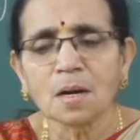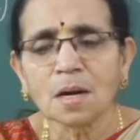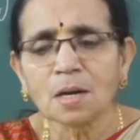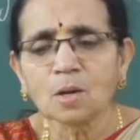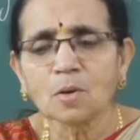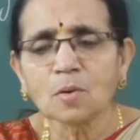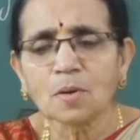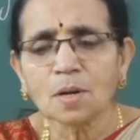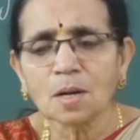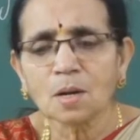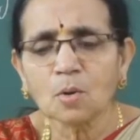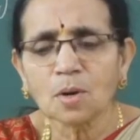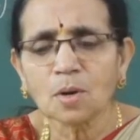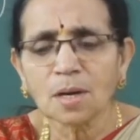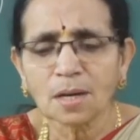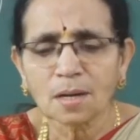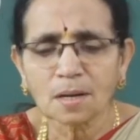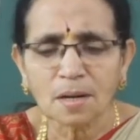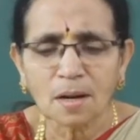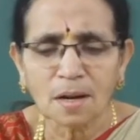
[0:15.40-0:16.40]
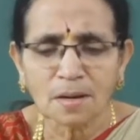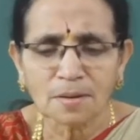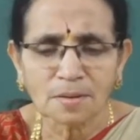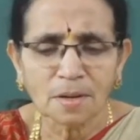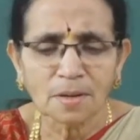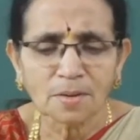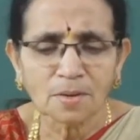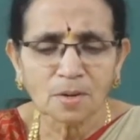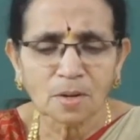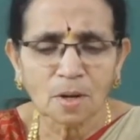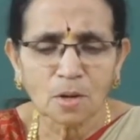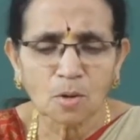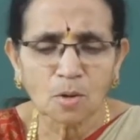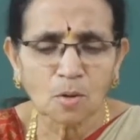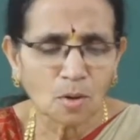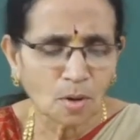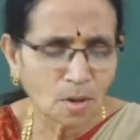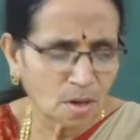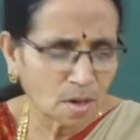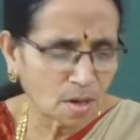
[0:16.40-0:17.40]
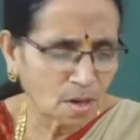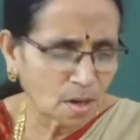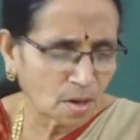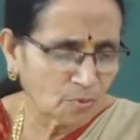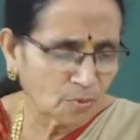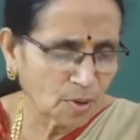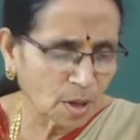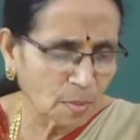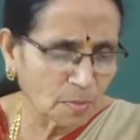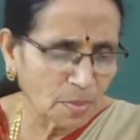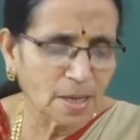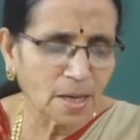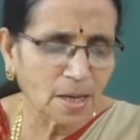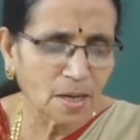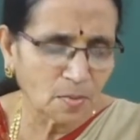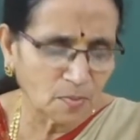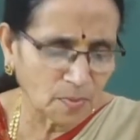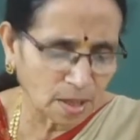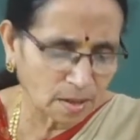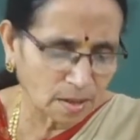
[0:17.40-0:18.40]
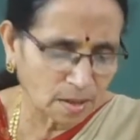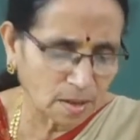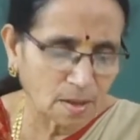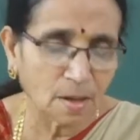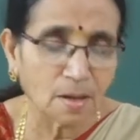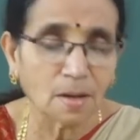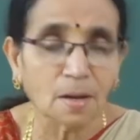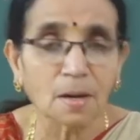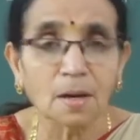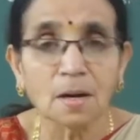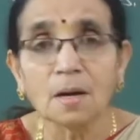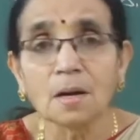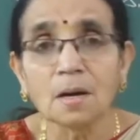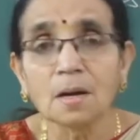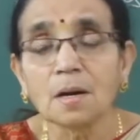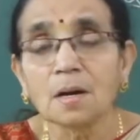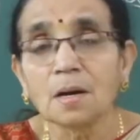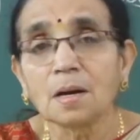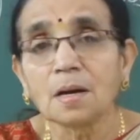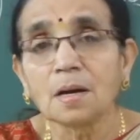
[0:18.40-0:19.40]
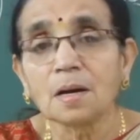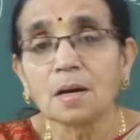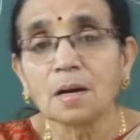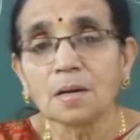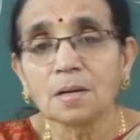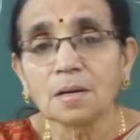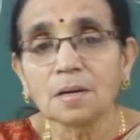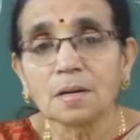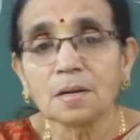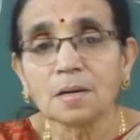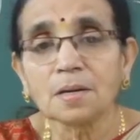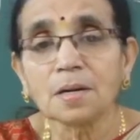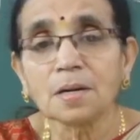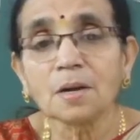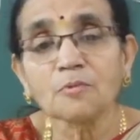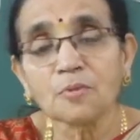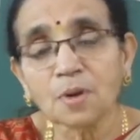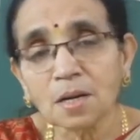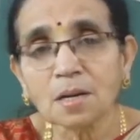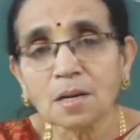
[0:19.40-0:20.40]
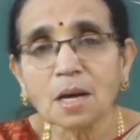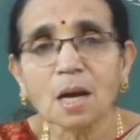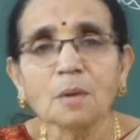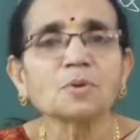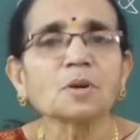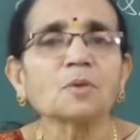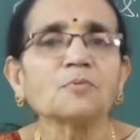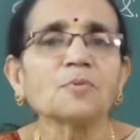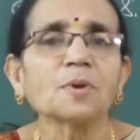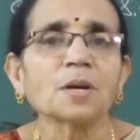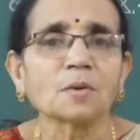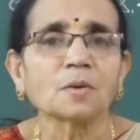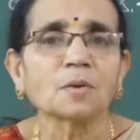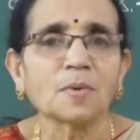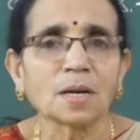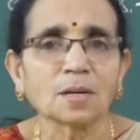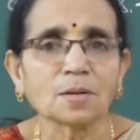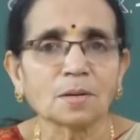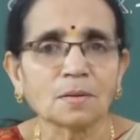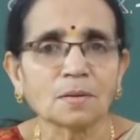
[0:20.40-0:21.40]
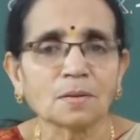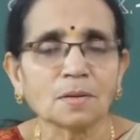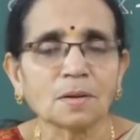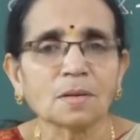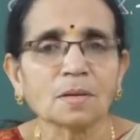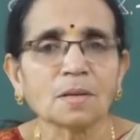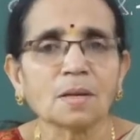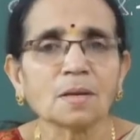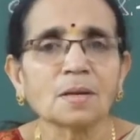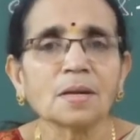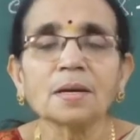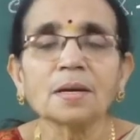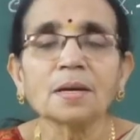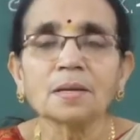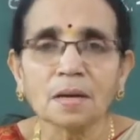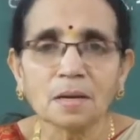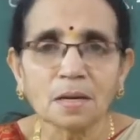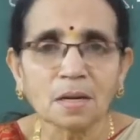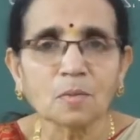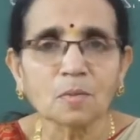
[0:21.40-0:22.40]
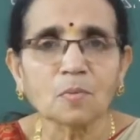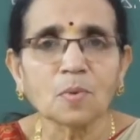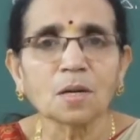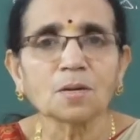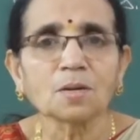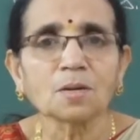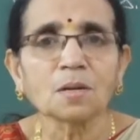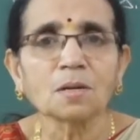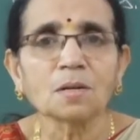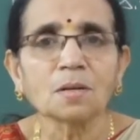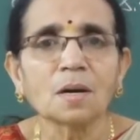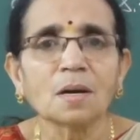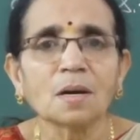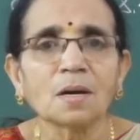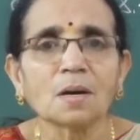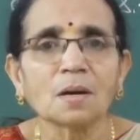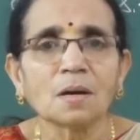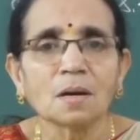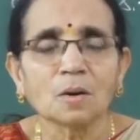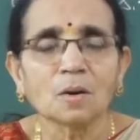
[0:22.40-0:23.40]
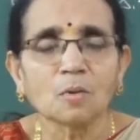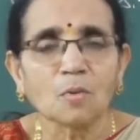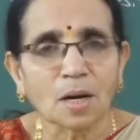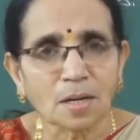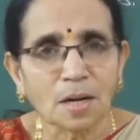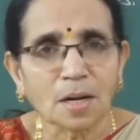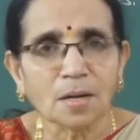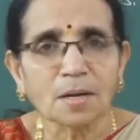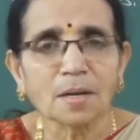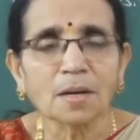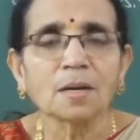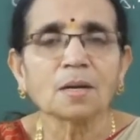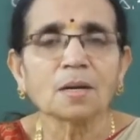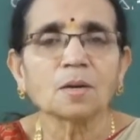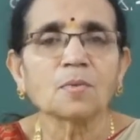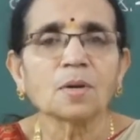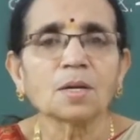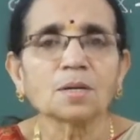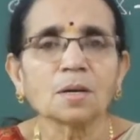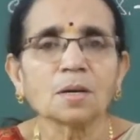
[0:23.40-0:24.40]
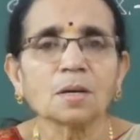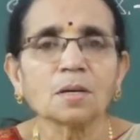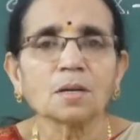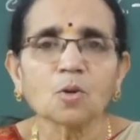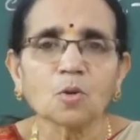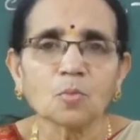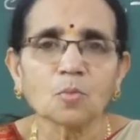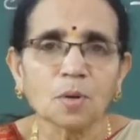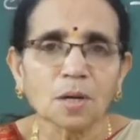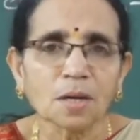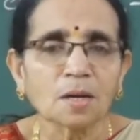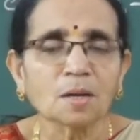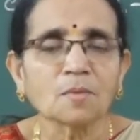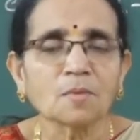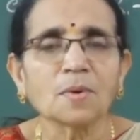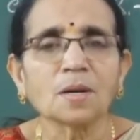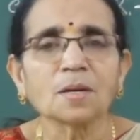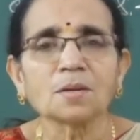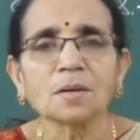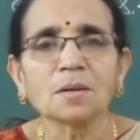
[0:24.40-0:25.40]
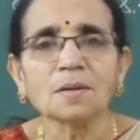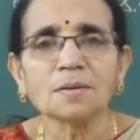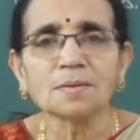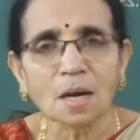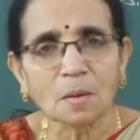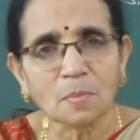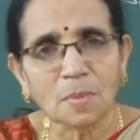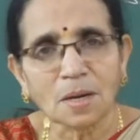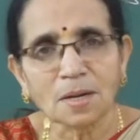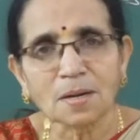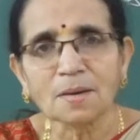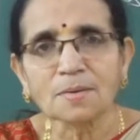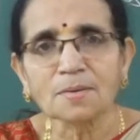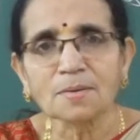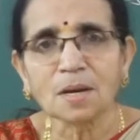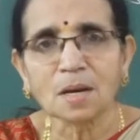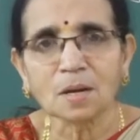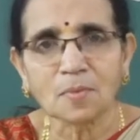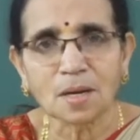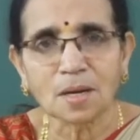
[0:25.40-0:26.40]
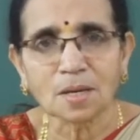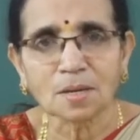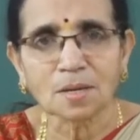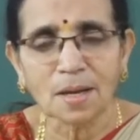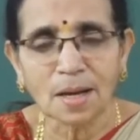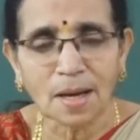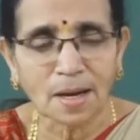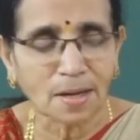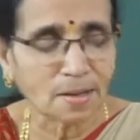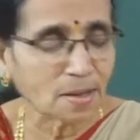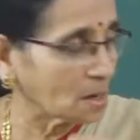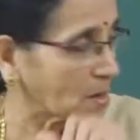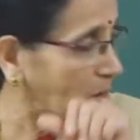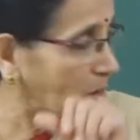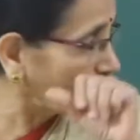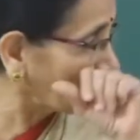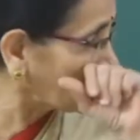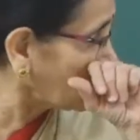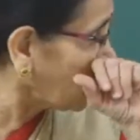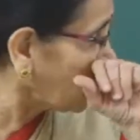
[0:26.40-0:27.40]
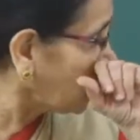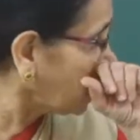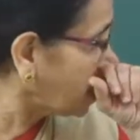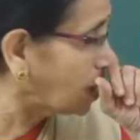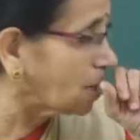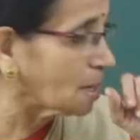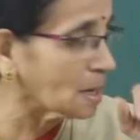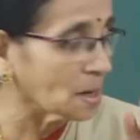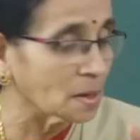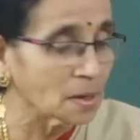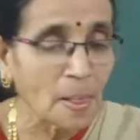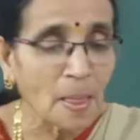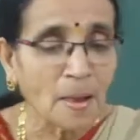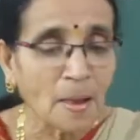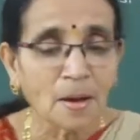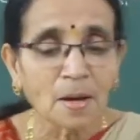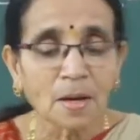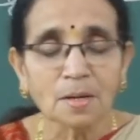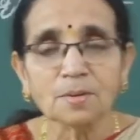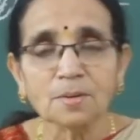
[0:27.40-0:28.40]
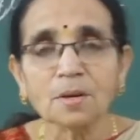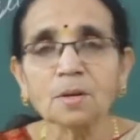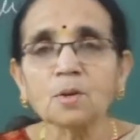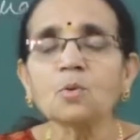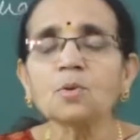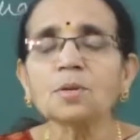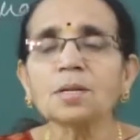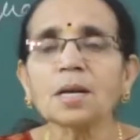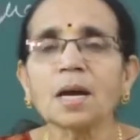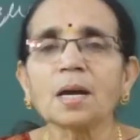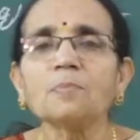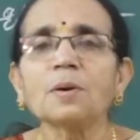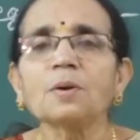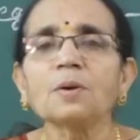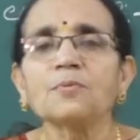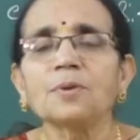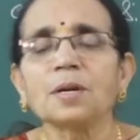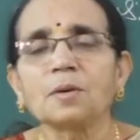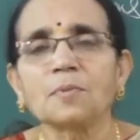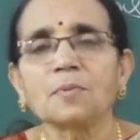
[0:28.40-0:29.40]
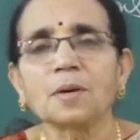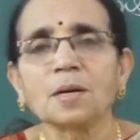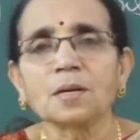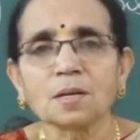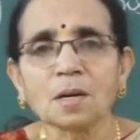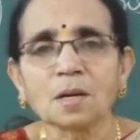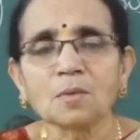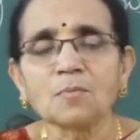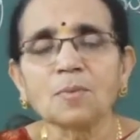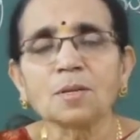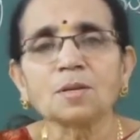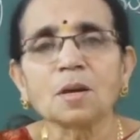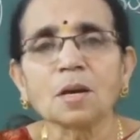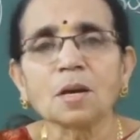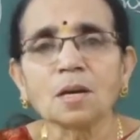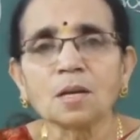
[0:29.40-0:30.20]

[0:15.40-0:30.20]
In your lower classes, you are uh, familiar with uh, uh, different types of equation, the linear equation, quadratic equation, cubic equation, simultaneous equation, like that. So, here it is a new type of equation which